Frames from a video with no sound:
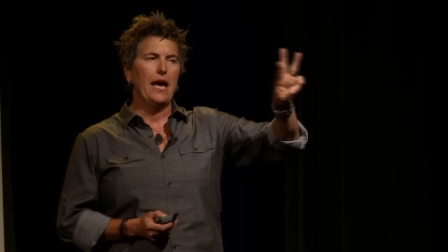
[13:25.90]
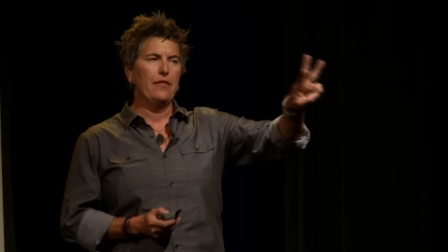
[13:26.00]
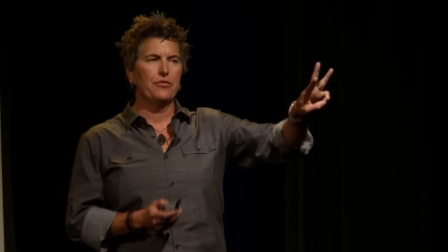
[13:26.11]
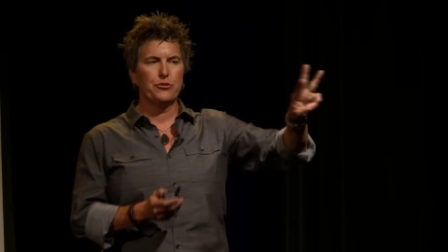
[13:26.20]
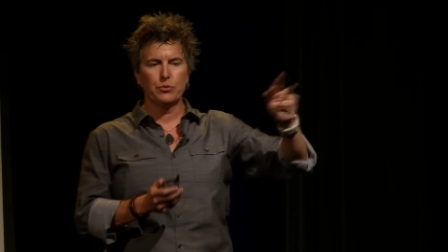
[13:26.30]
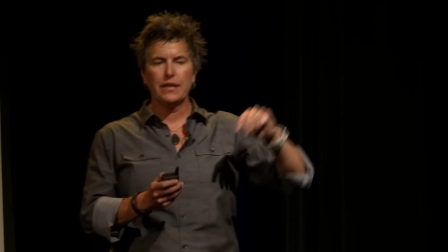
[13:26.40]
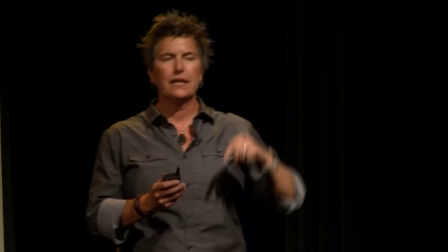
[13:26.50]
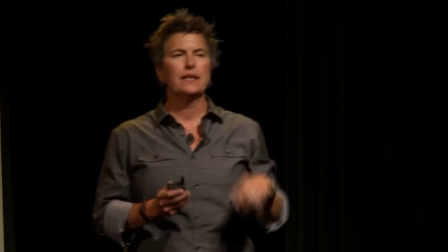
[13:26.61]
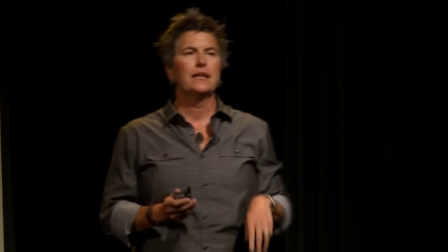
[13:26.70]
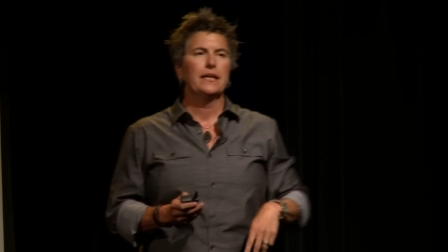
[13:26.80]
And
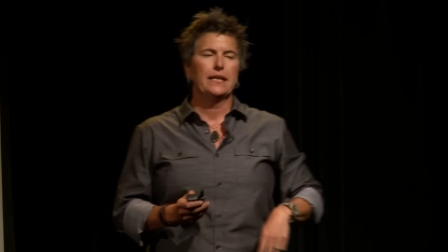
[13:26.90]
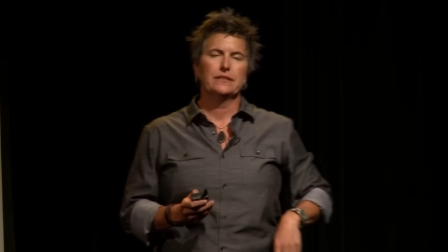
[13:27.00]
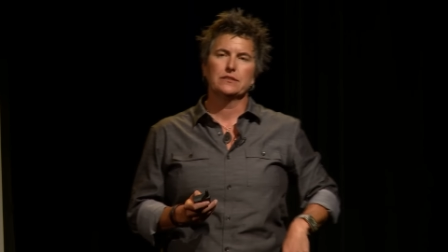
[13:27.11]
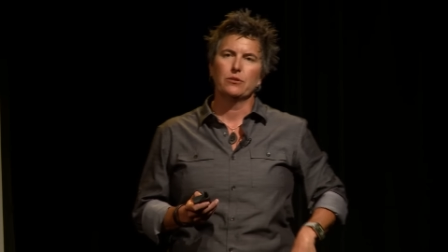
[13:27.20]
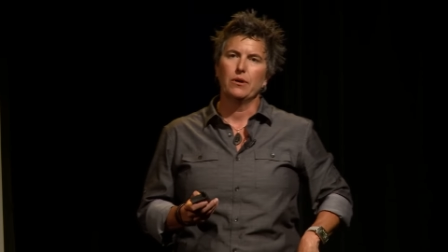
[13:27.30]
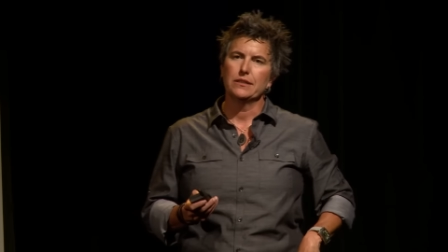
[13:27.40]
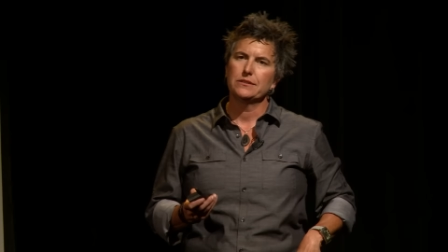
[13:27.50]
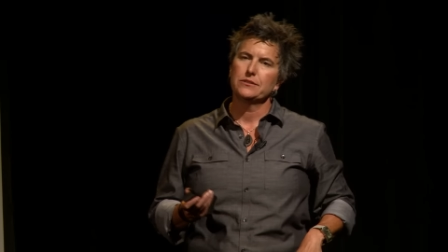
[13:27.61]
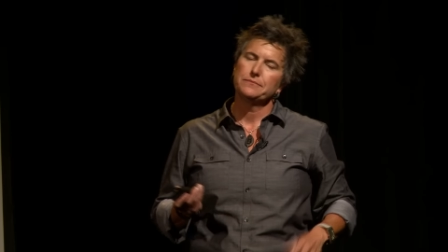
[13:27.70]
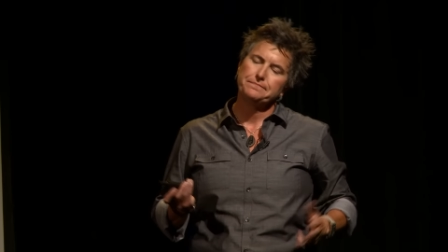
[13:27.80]
three is the
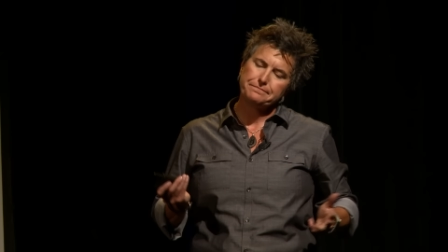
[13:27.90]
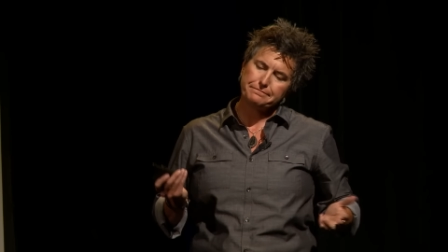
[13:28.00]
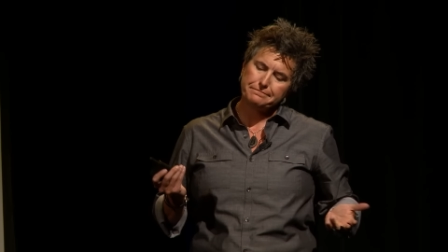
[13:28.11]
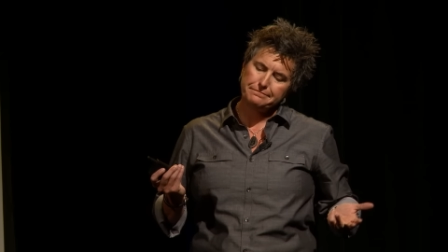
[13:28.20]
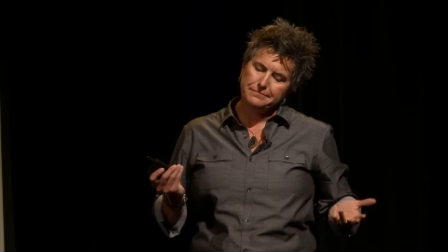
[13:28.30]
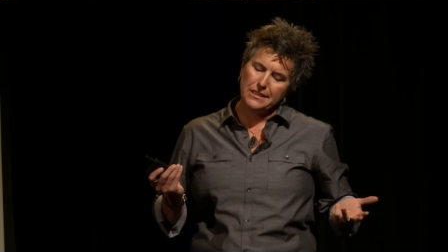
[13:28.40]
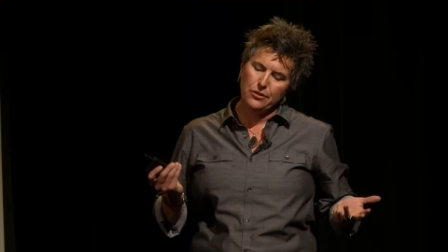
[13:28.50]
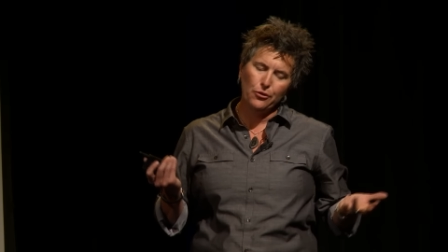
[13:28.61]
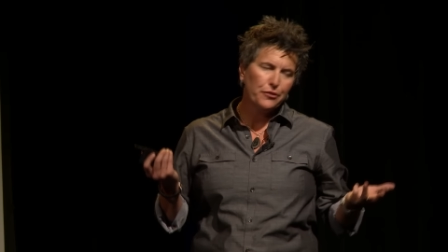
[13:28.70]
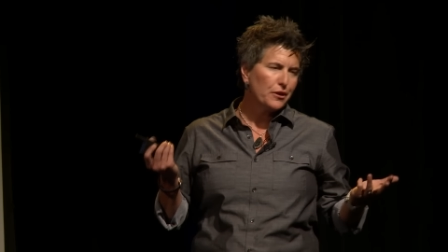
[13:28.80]
ruts.
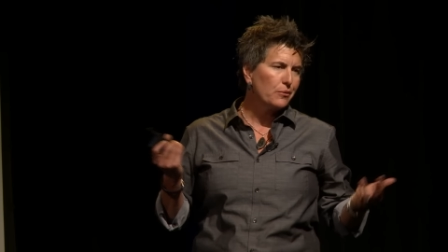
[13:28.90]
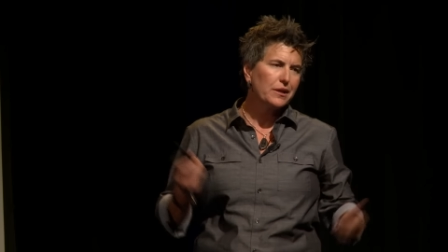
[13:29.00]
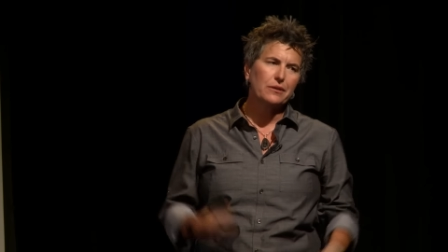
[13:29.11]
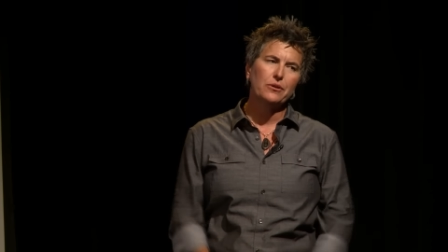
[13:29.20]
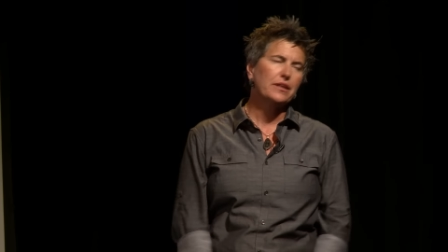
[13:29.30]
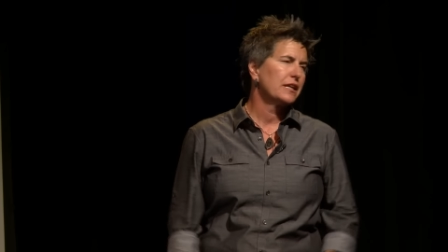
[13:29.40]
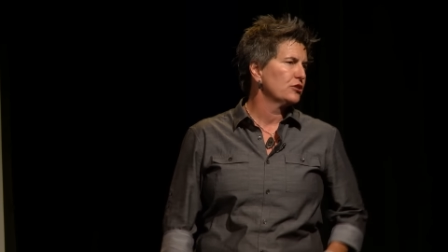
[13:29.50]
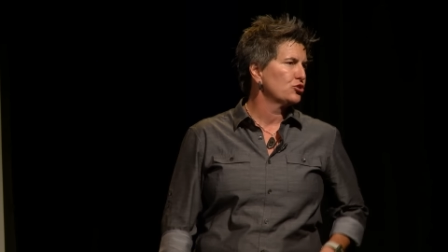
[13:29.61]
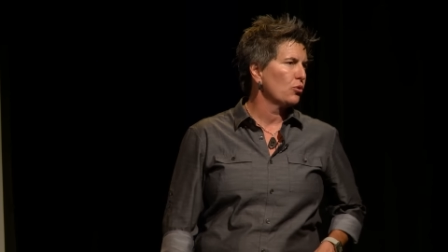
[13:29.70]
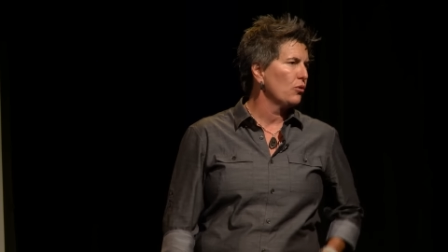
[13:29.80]
The only thing we can really
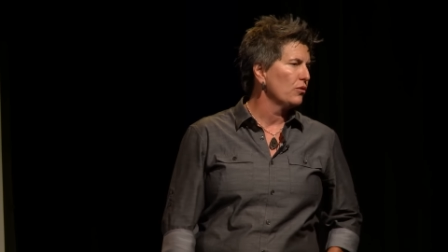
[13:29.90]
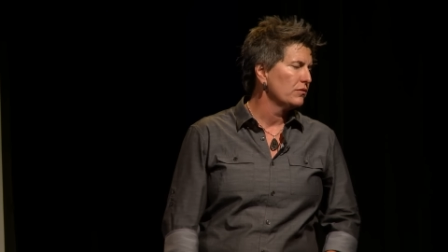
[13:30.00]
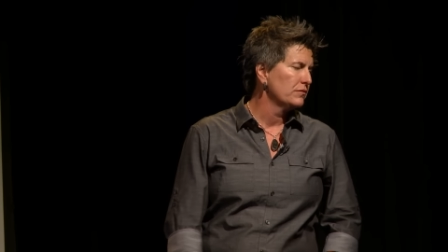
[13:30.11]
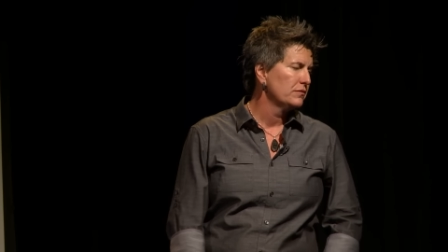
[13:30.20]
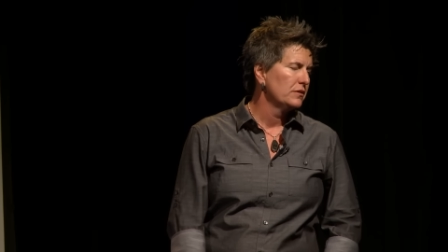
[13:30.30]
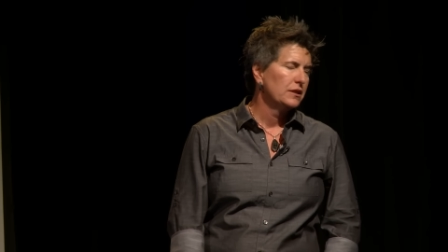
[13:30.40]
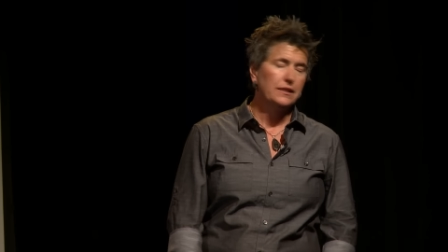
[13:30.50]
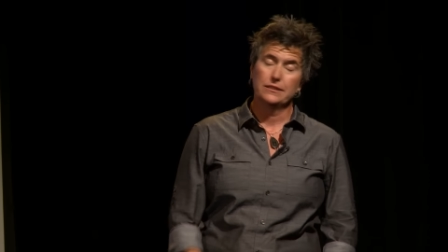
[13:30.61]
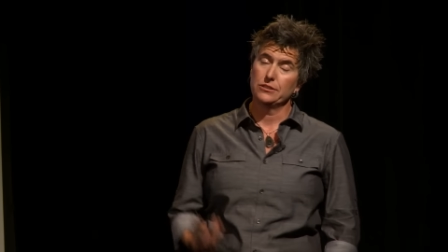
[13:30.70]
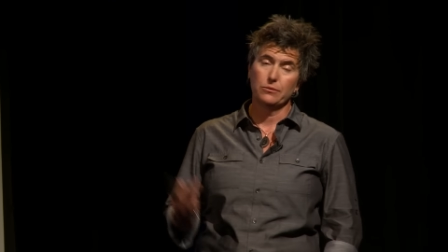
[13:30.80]
control
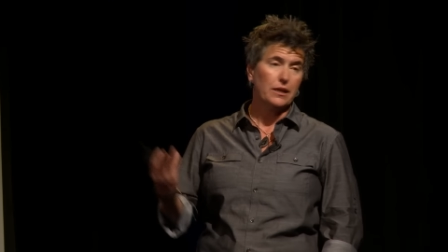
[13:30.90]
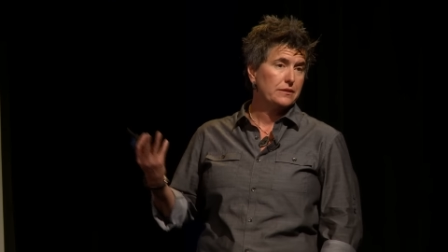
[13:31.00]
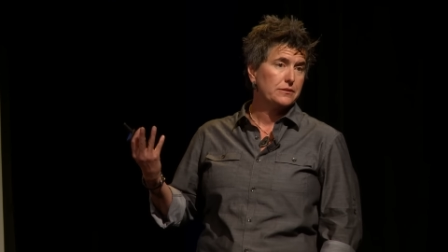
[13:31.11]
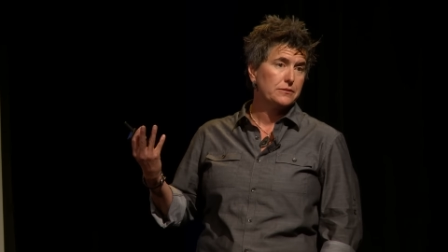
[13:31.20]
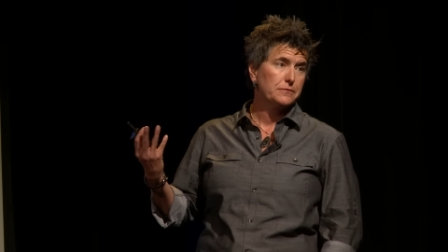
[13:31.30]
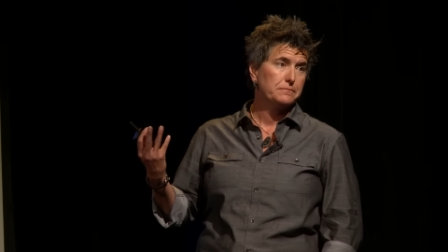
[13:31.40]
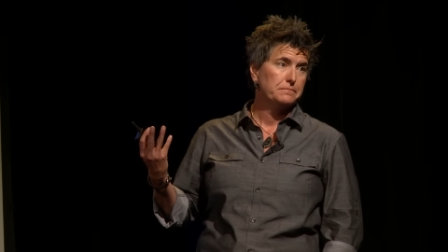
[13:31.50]
is the ruts,